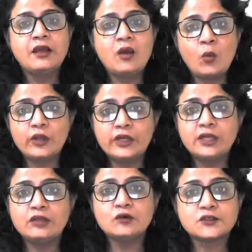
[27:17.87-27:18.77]

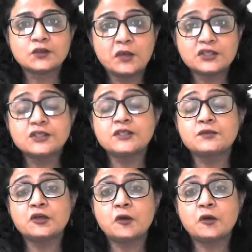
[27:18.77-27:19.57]
avoiding those questions which are